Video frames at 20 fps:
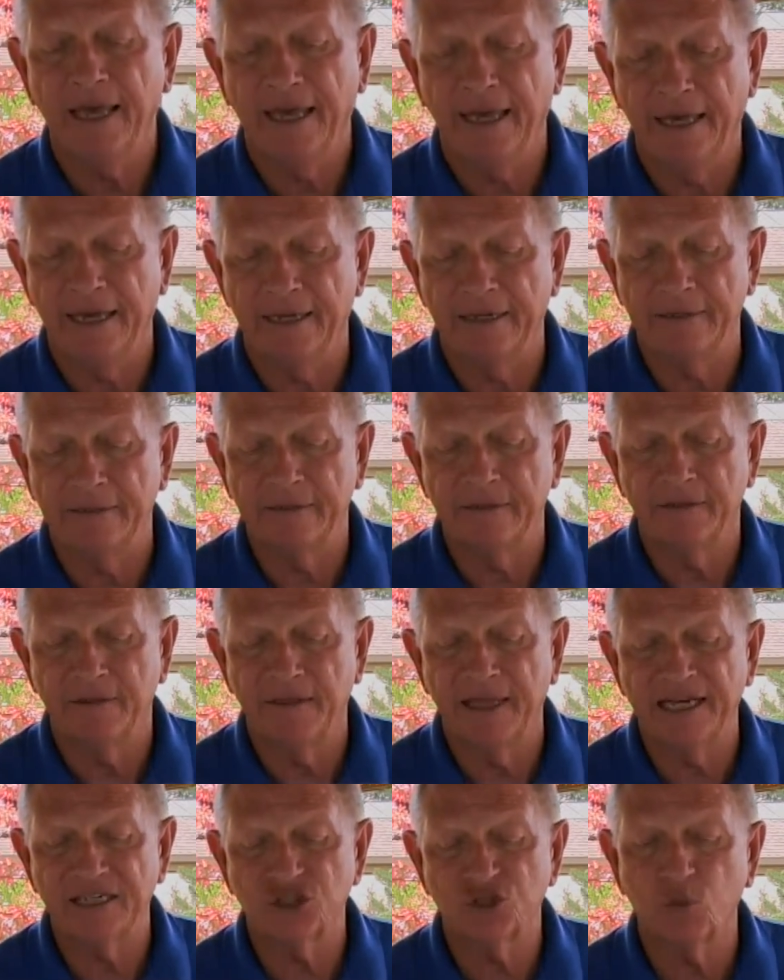and
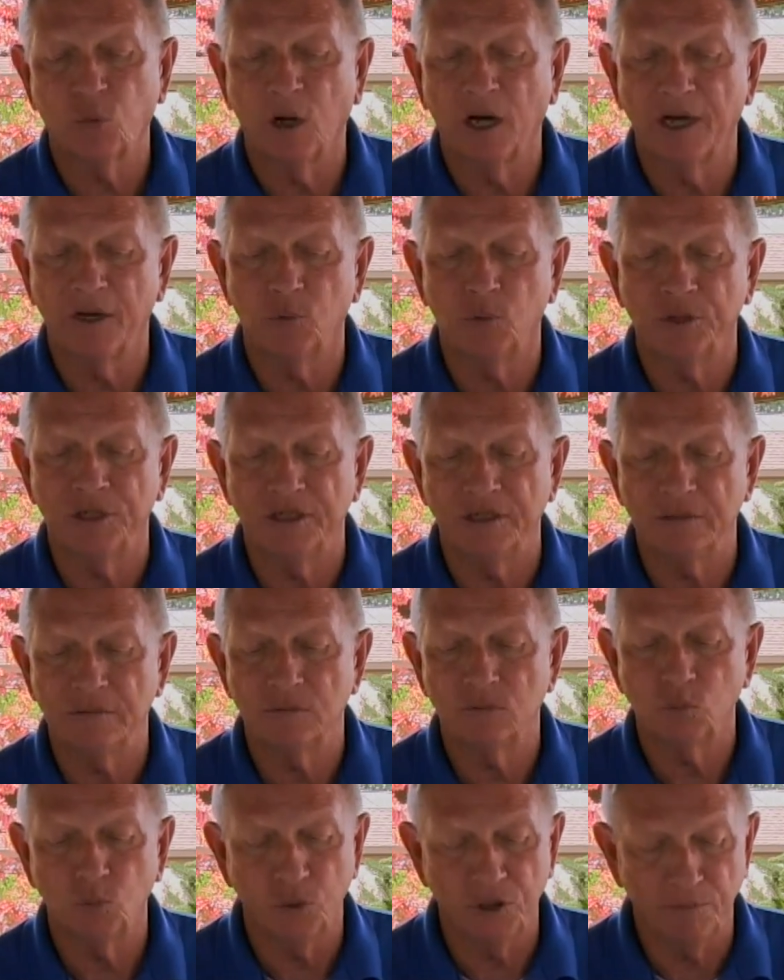that's why we
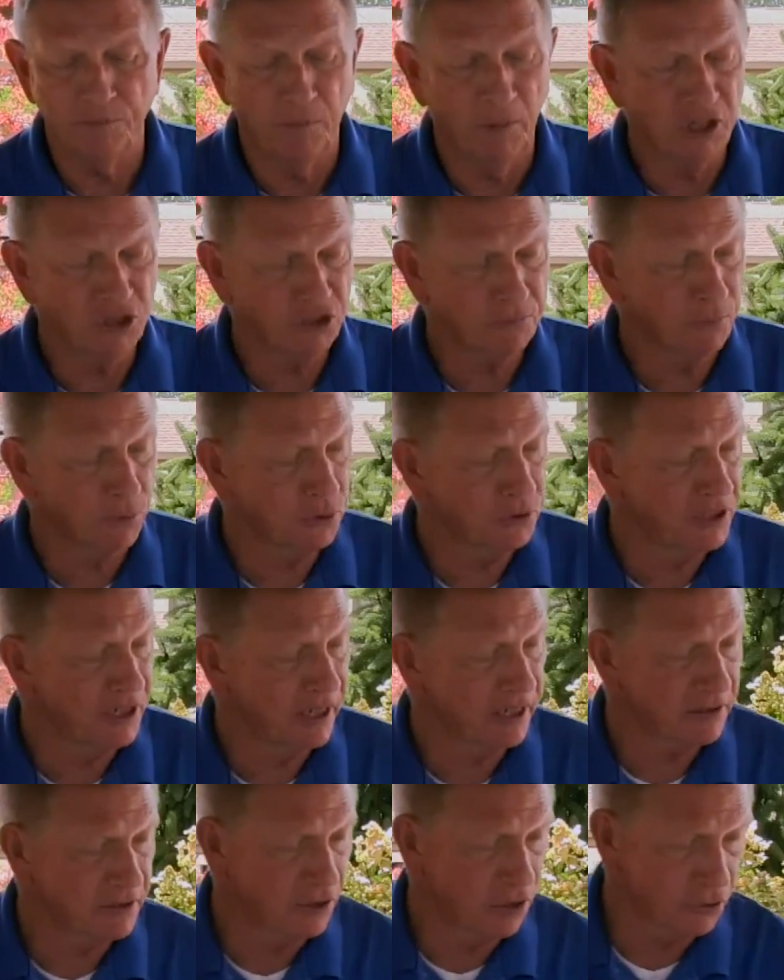must
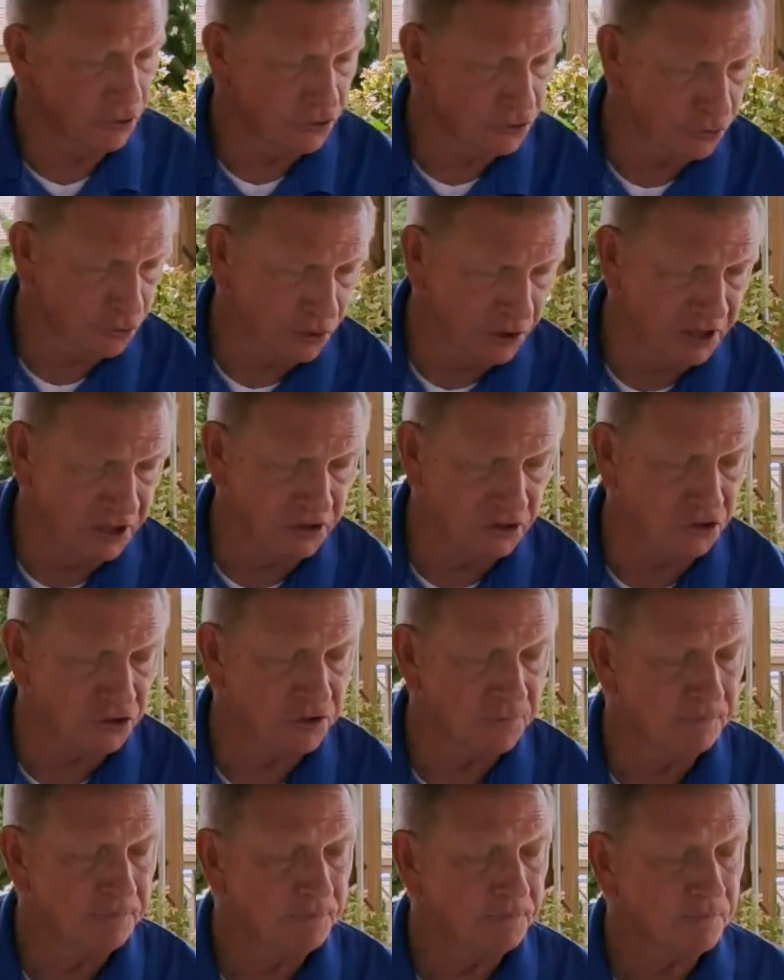protect our trees.